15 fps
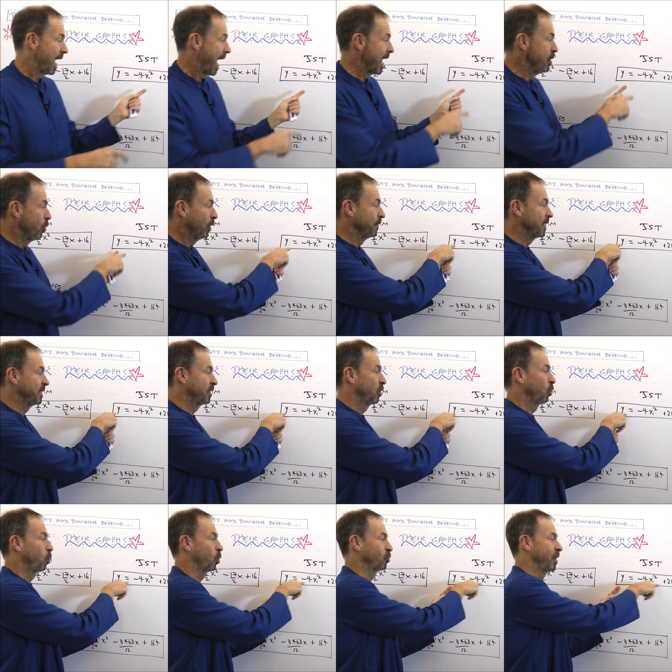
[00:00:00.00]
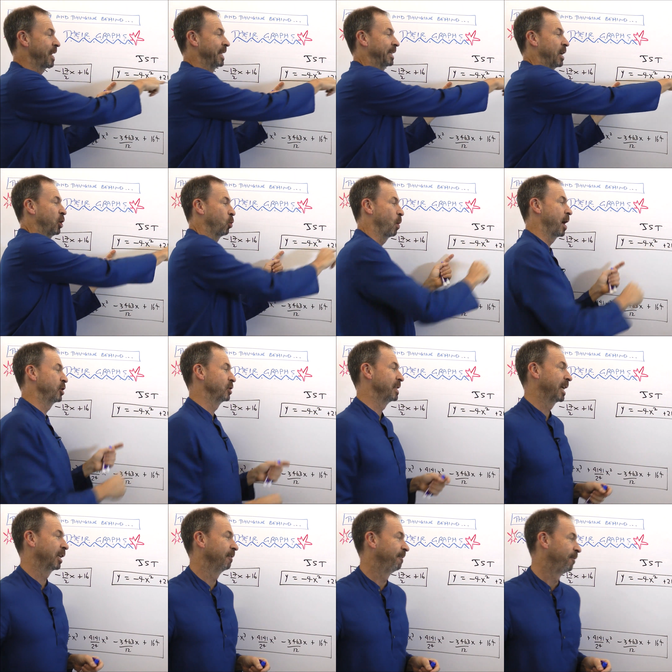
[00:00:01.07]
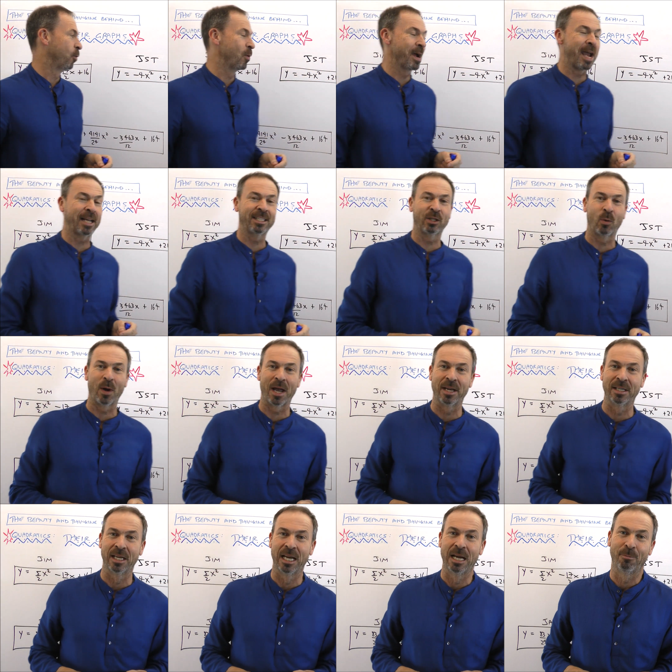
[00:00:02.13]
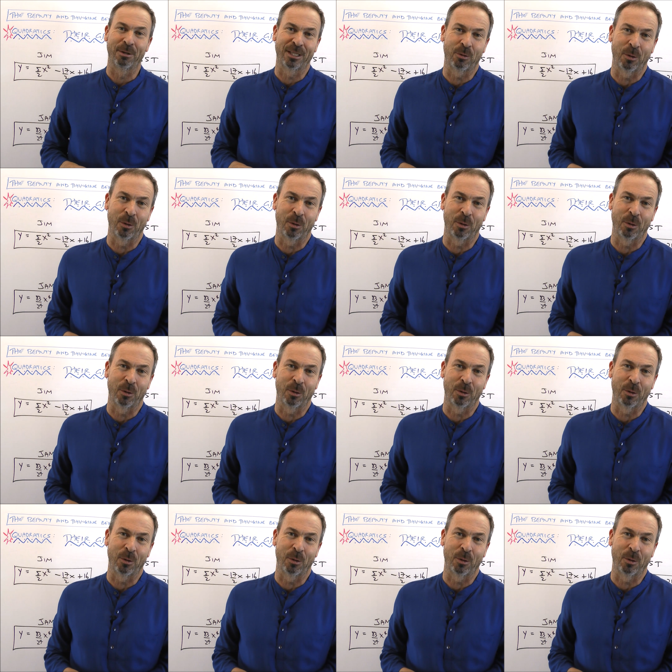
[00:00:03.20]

And look at this quadratic equation, negative 4x squared plus